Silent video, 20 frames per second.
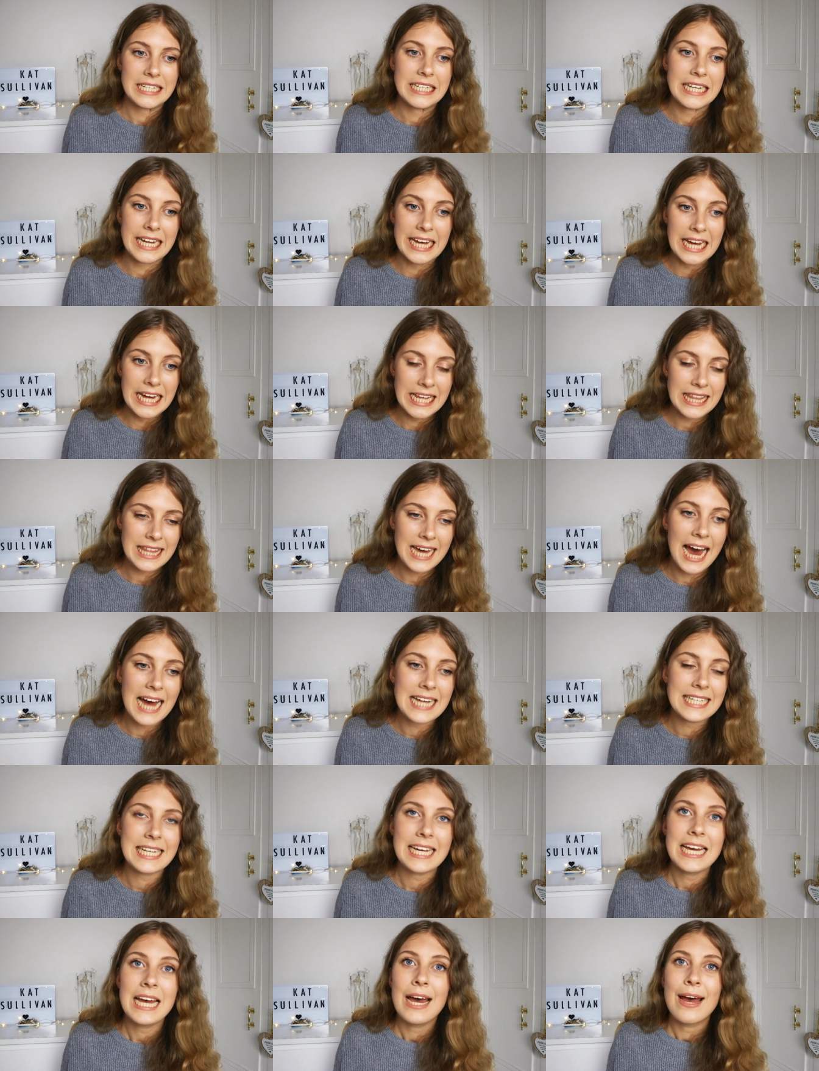Italy
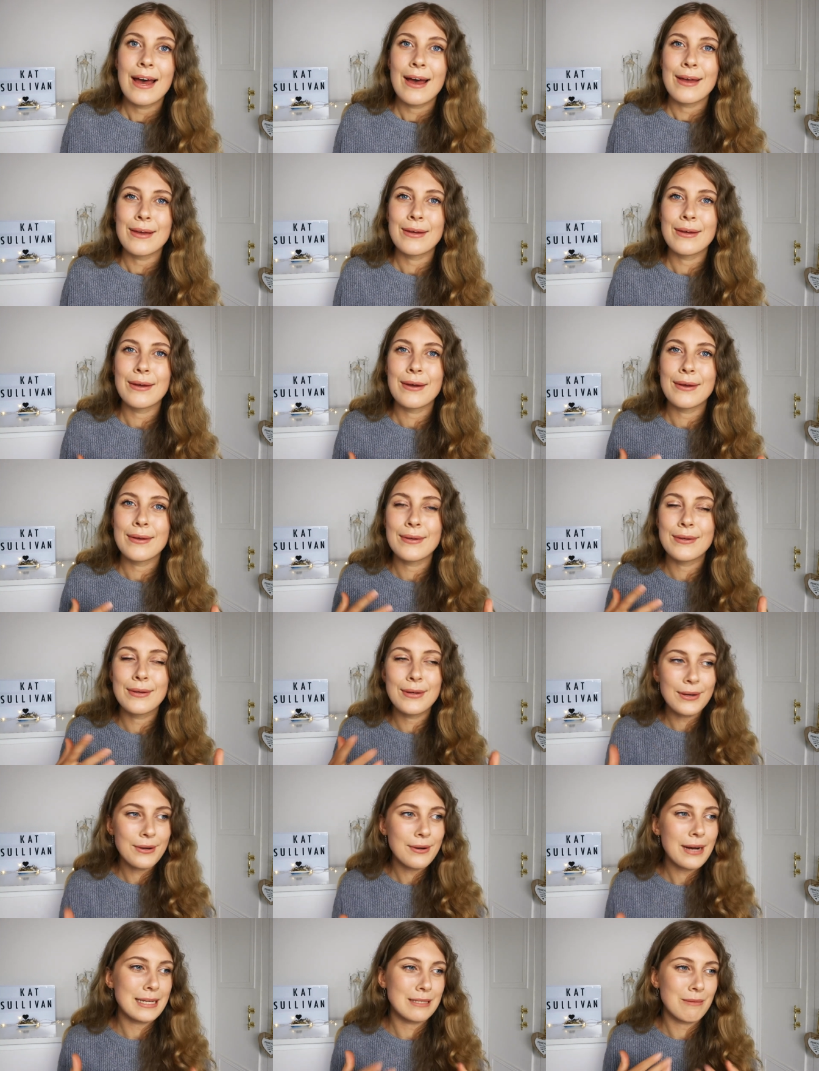that
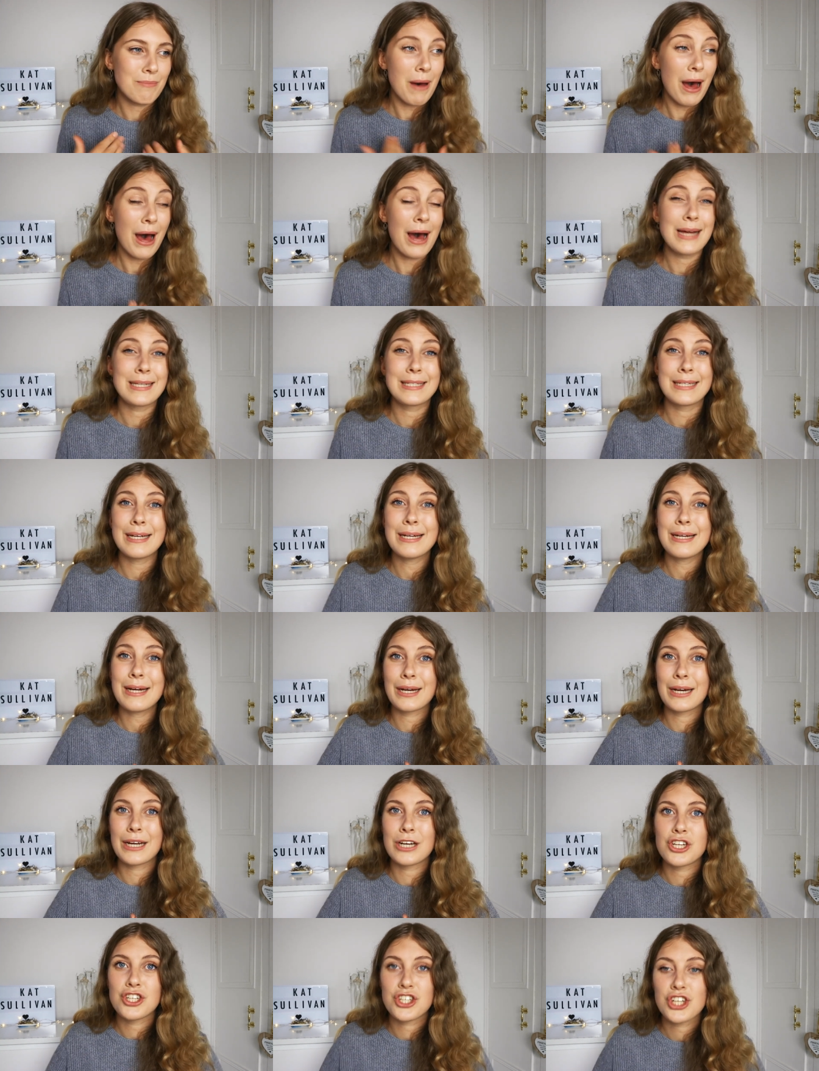you as a person are
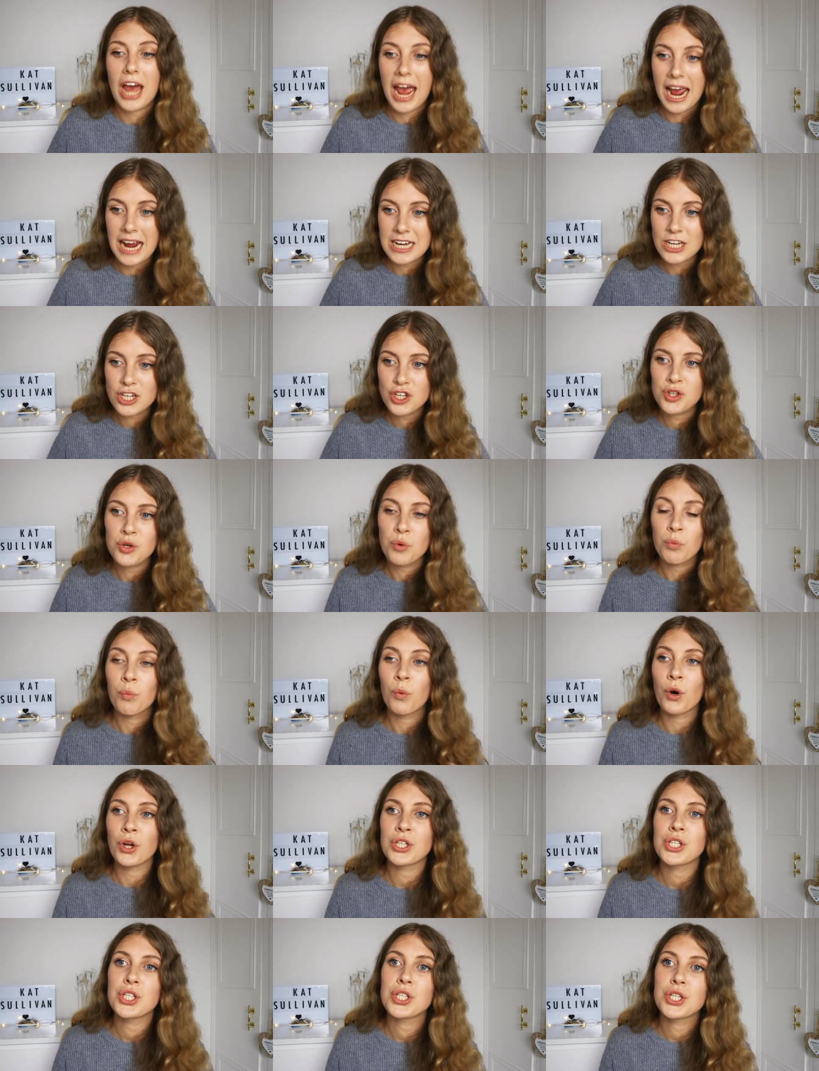going to change
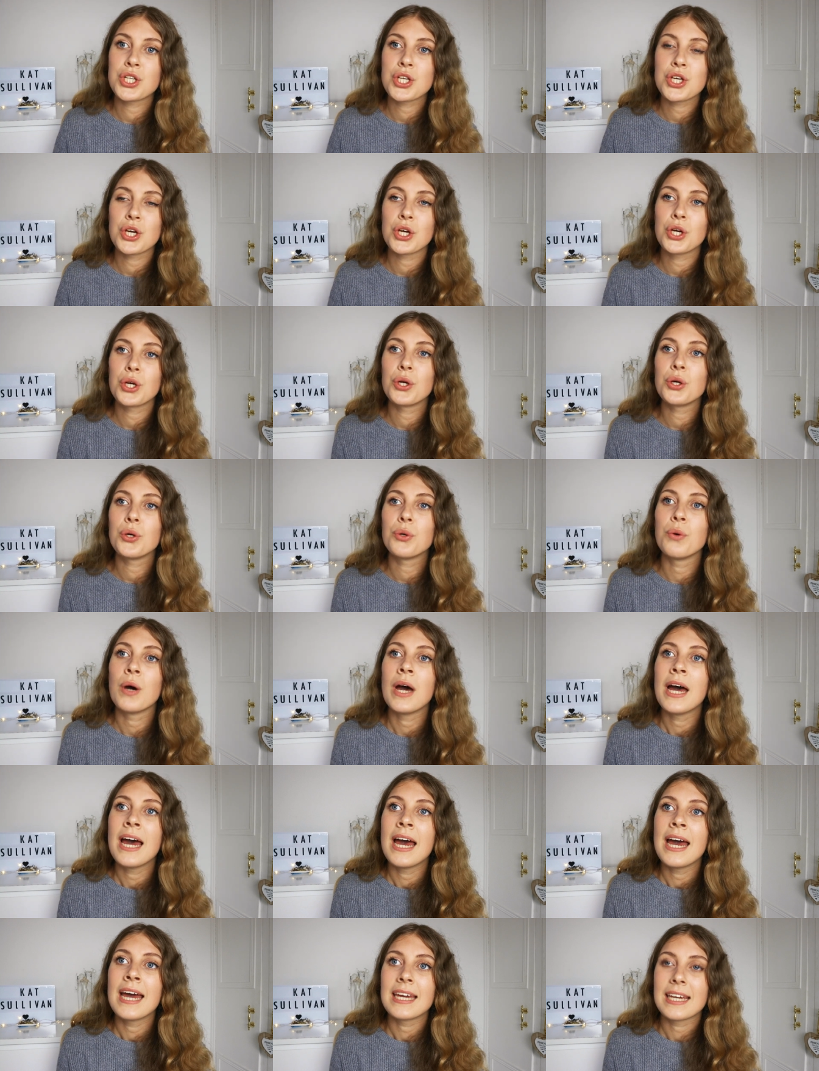once you
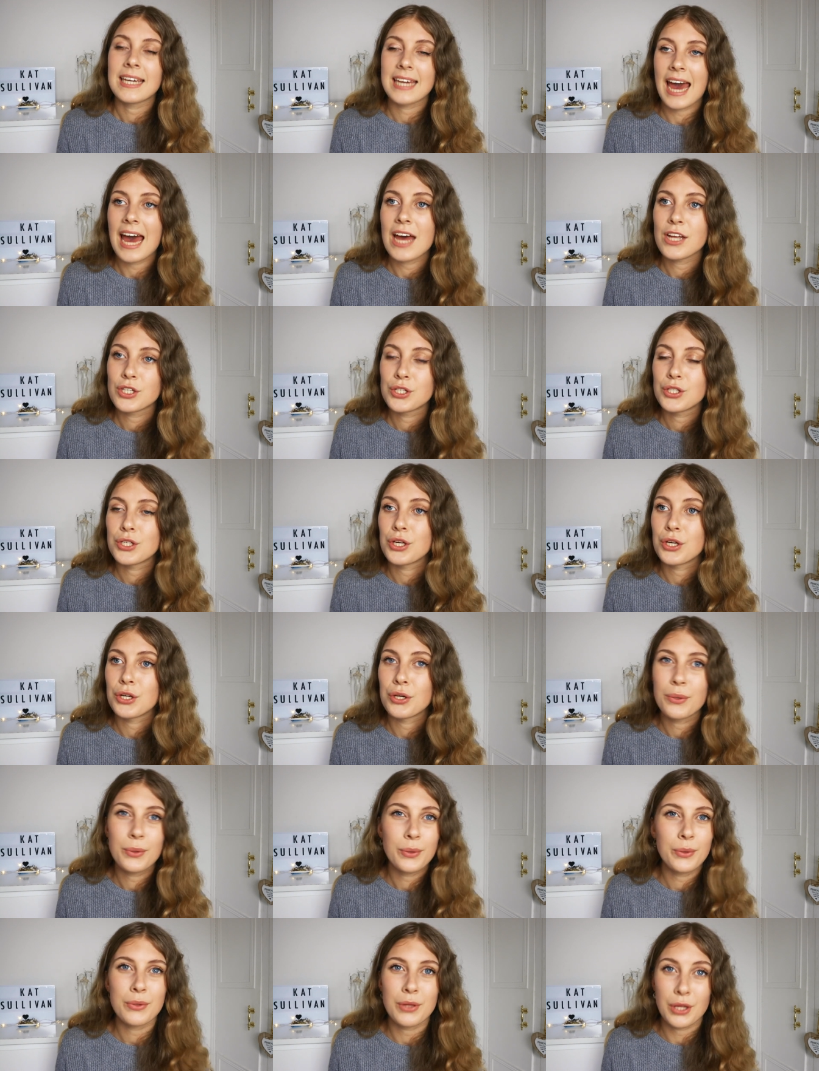get
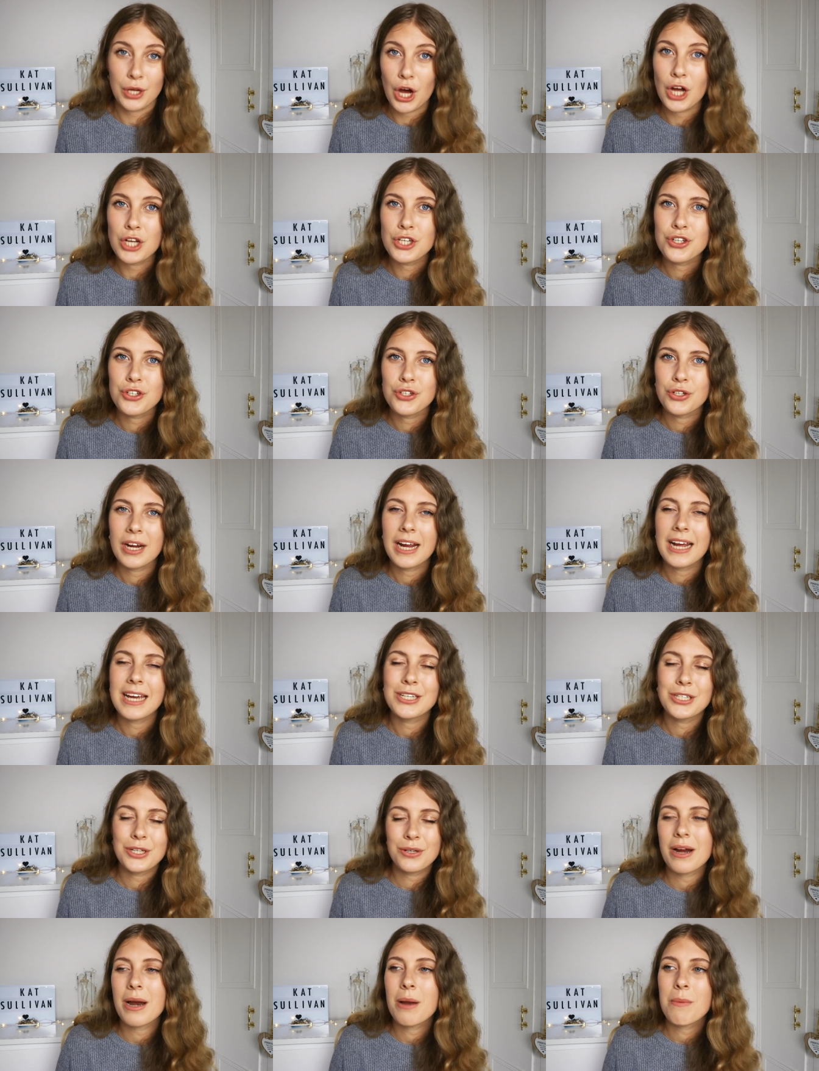to the country.
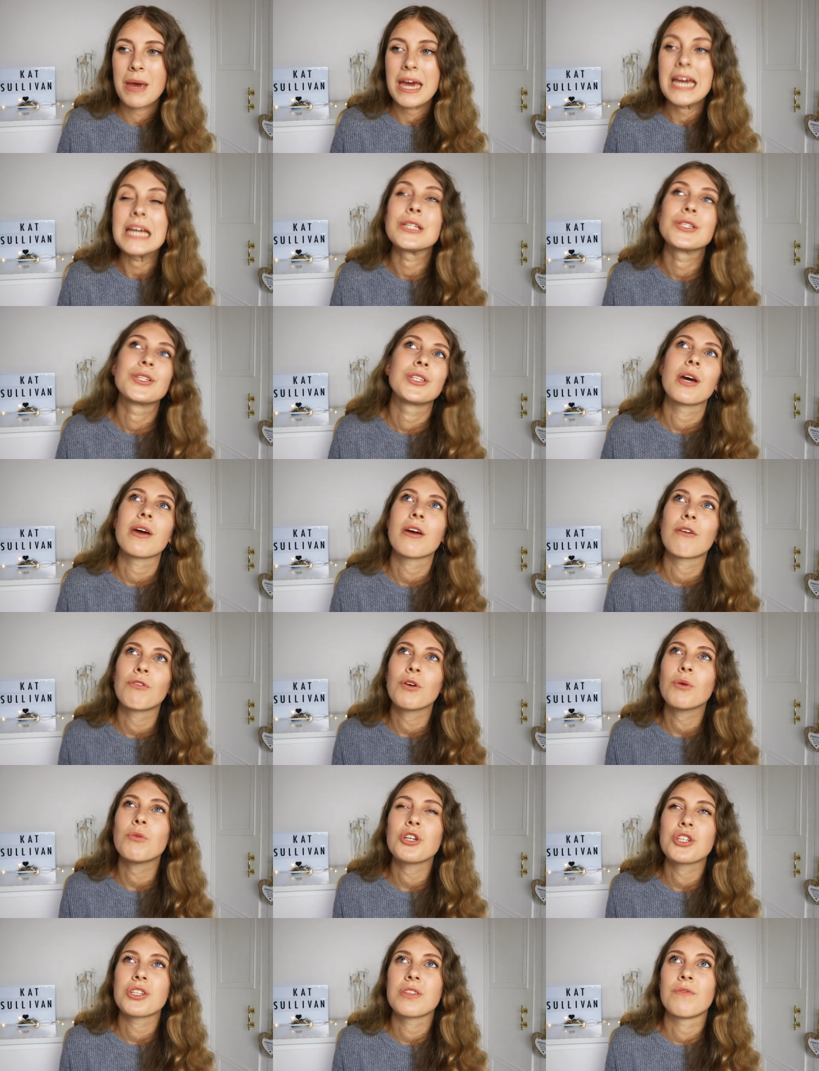Do you know what I mean? So if
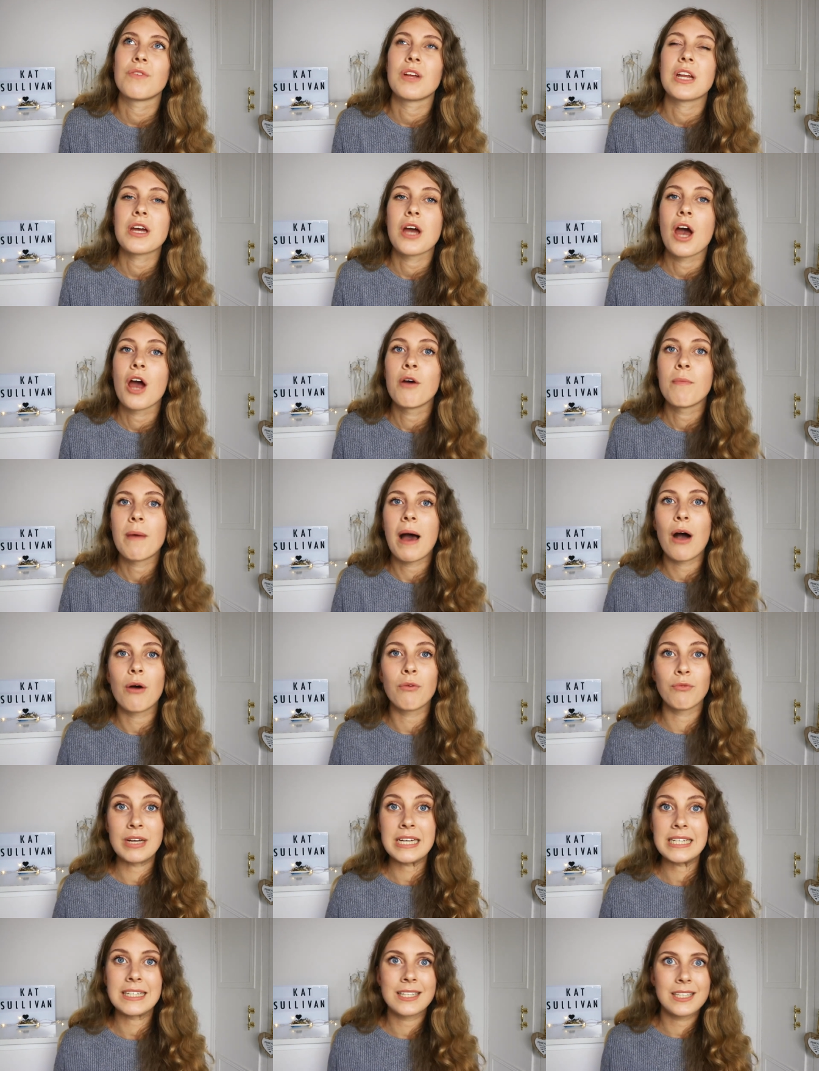you watch the video
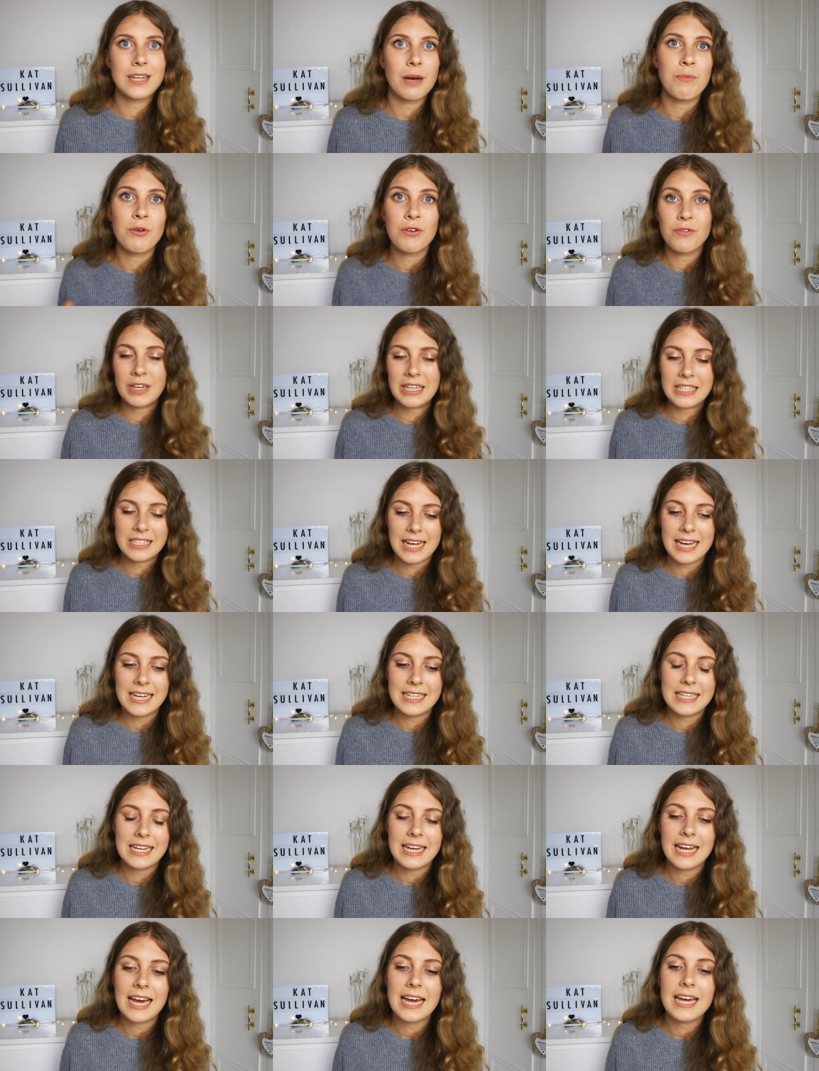about reasons I'm moving to
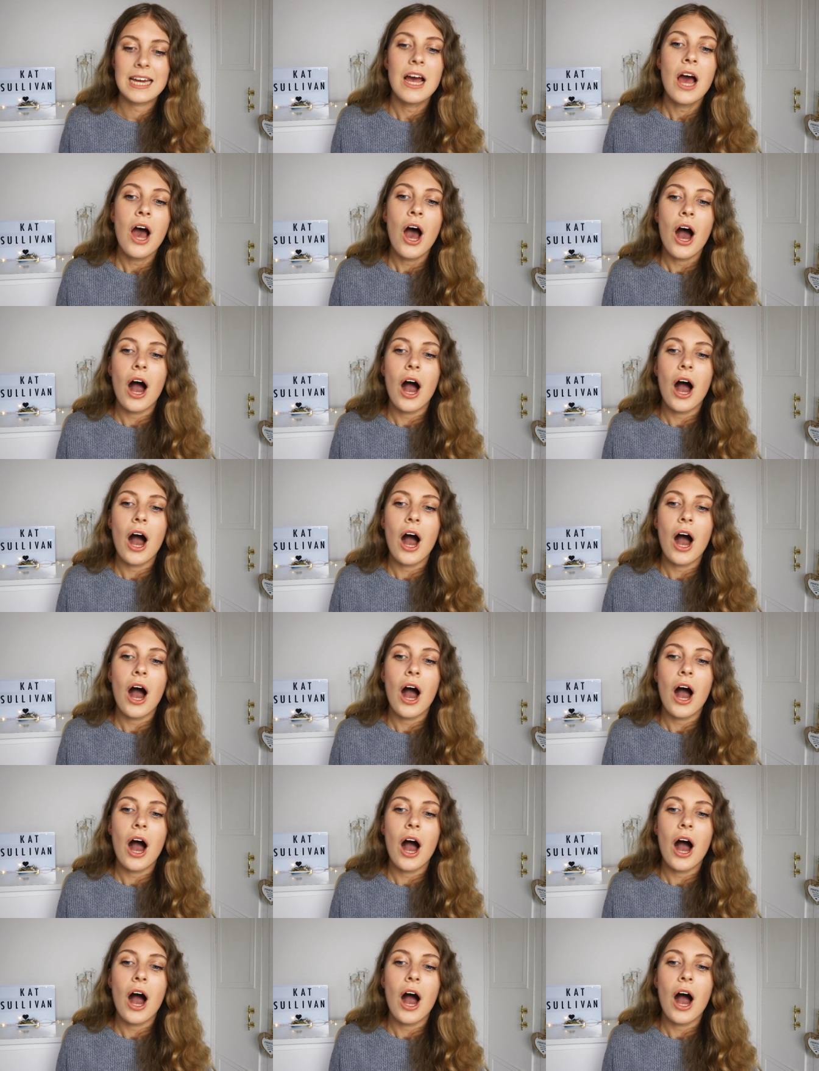Italy,